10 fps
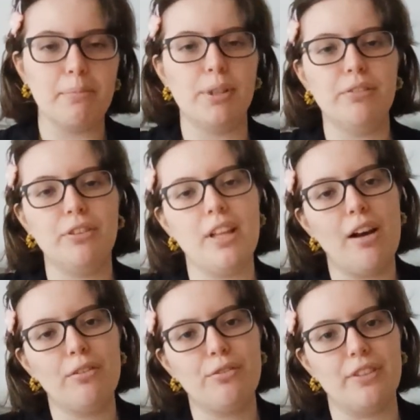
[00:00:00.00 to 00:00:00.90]
beautiful
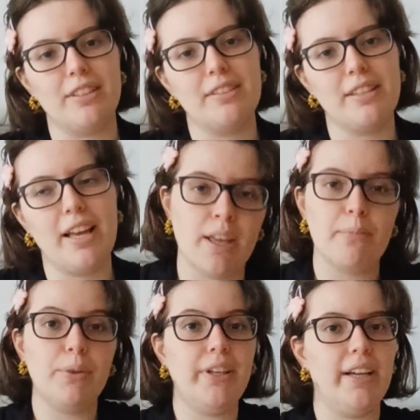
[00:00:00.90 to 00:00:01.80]
outfits.
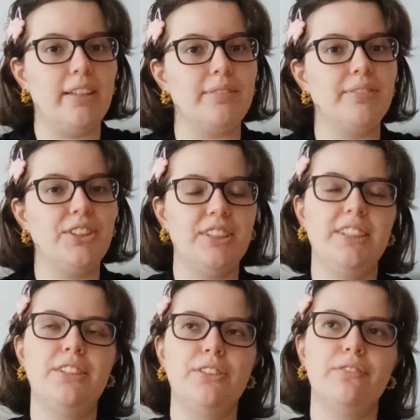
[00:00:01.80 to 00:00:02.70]
But yeah,
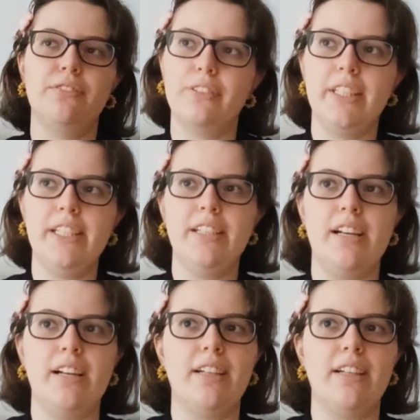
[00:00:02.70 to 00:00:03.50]
she's fully